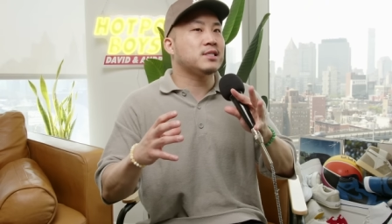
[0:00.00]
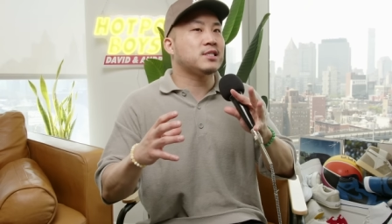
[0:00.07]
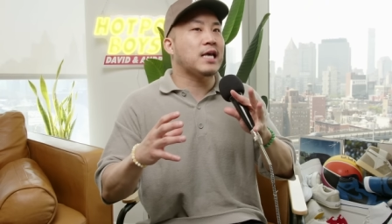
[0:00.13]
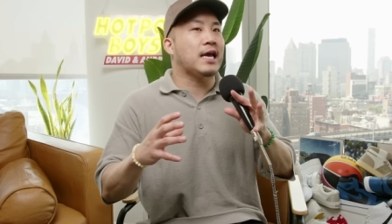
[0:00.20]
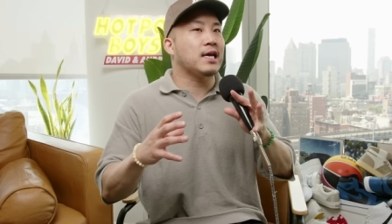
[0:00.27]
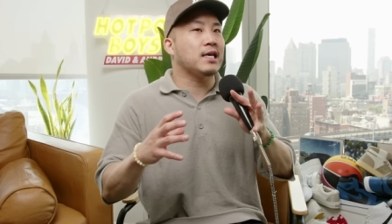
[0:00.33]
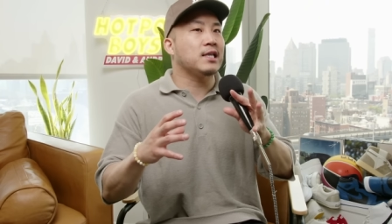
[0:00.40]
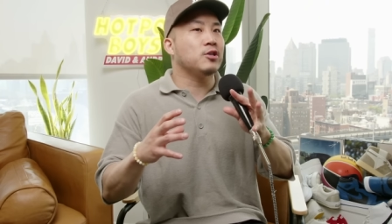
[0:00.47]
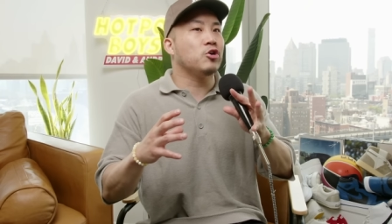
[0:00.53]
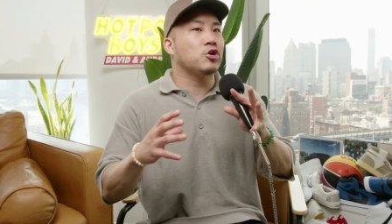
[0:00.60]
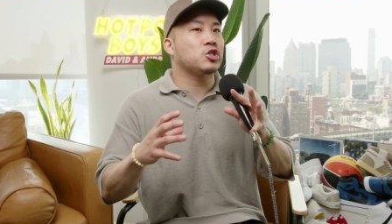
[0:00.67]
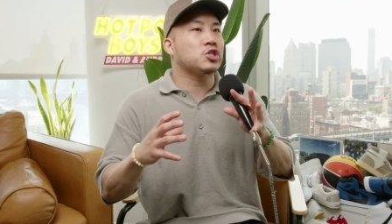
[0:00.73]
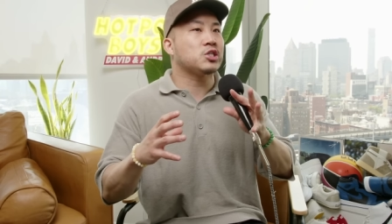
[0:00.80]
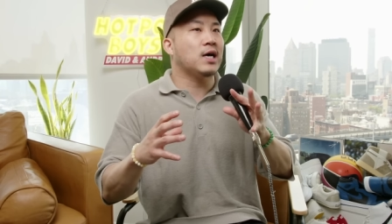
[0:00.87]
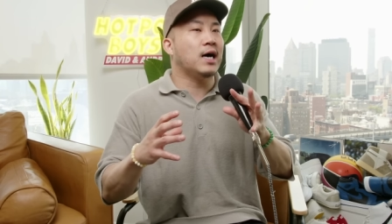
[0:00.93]
say it
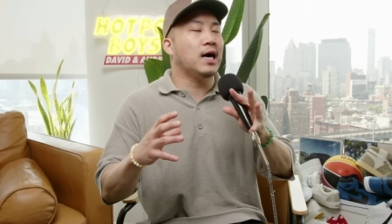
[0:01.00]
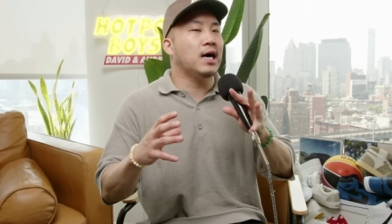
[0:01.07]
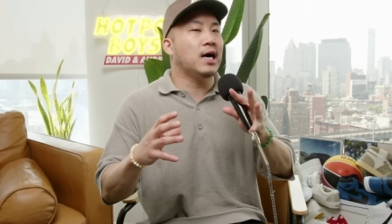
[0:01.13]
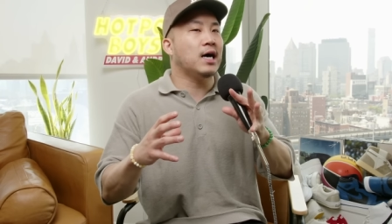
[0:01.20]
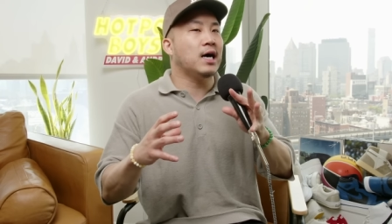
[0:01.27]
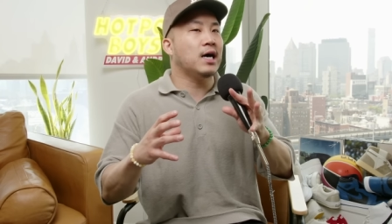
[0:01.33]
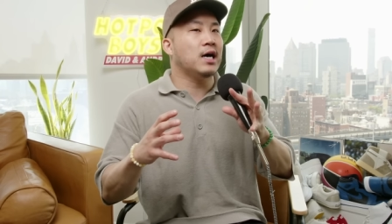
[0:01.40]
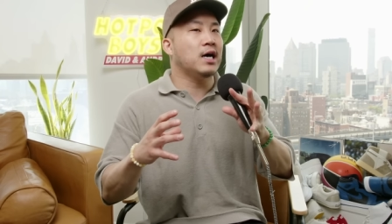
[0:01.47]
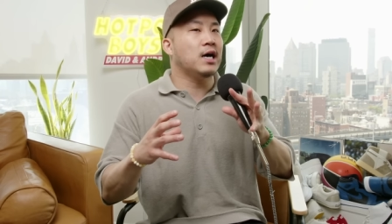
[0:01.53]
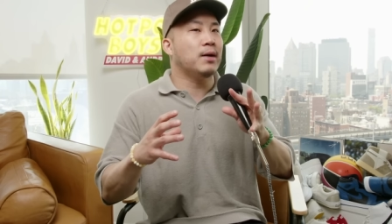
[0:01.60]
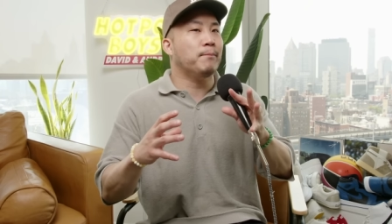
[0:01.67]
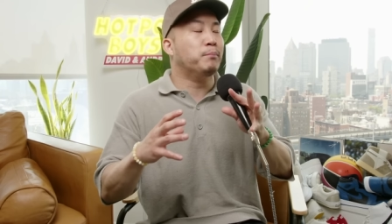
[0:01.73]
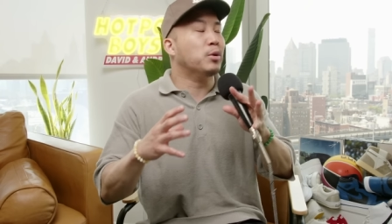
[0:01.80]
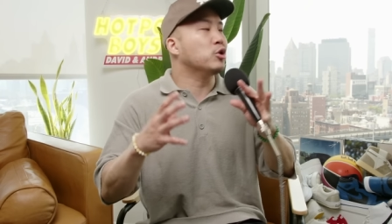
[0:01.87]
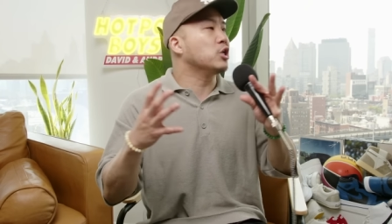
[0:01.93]
looks uh,
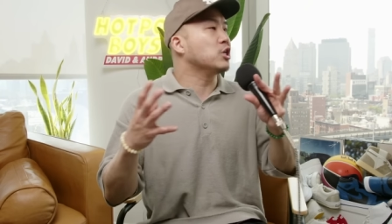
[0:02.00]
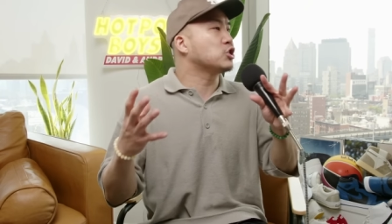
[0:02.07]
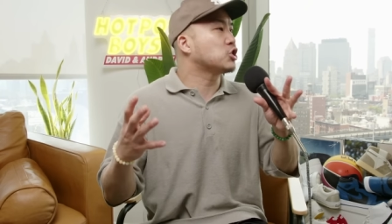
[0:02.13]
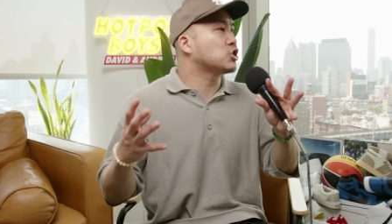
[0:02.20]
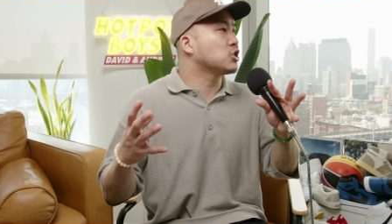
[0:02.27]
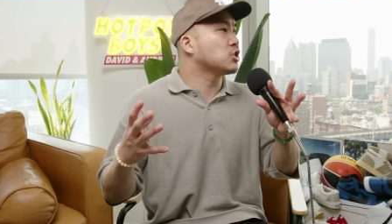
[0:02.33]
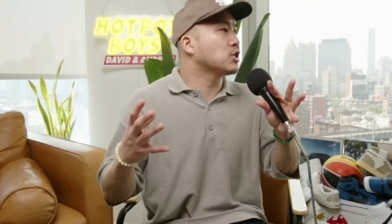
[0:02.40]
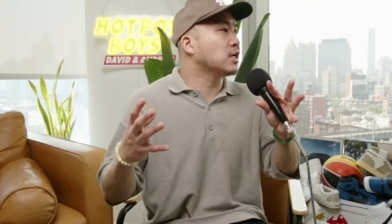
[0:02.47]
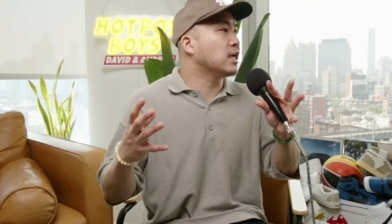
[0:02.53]
bullish.